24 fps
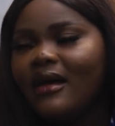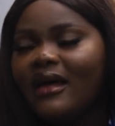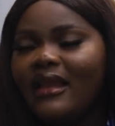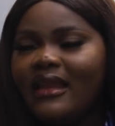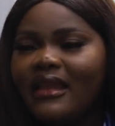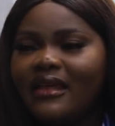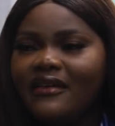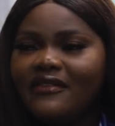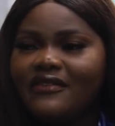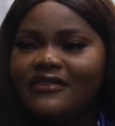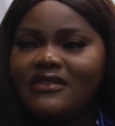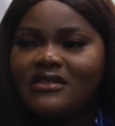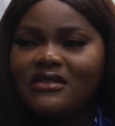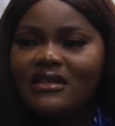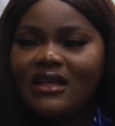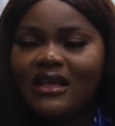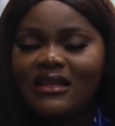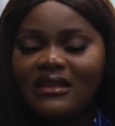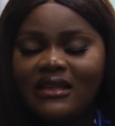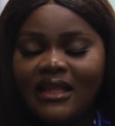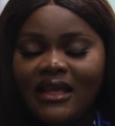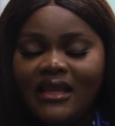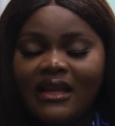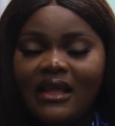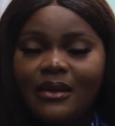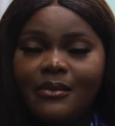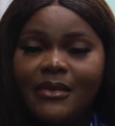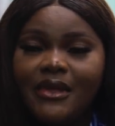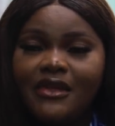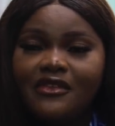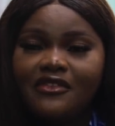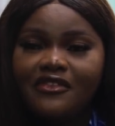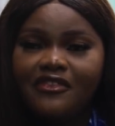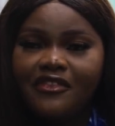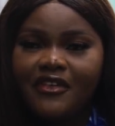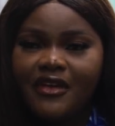I left, and then I
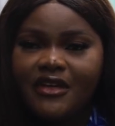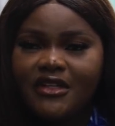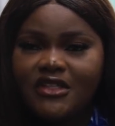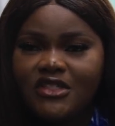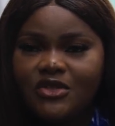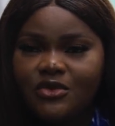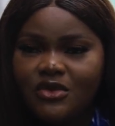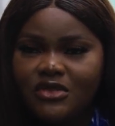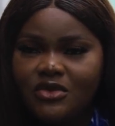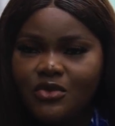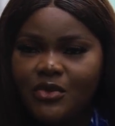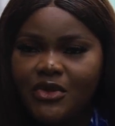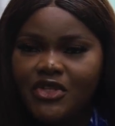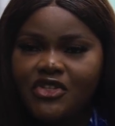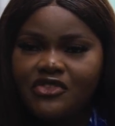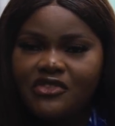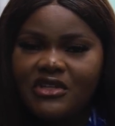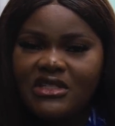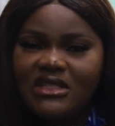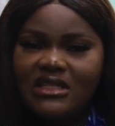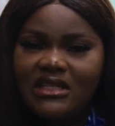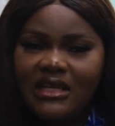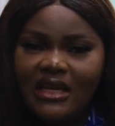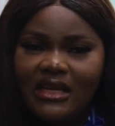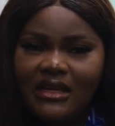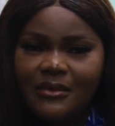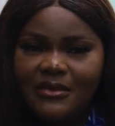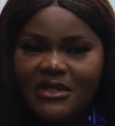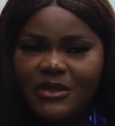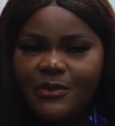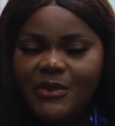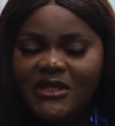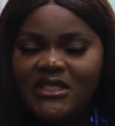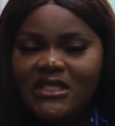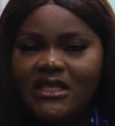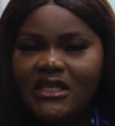made a friend. She was a waitress. Her name
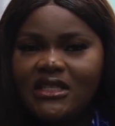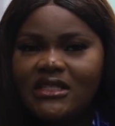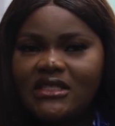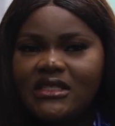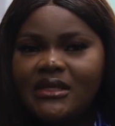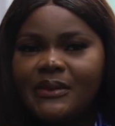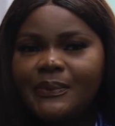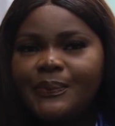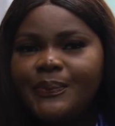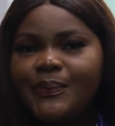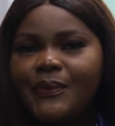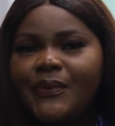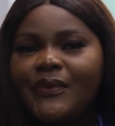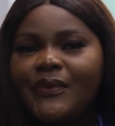is Petite.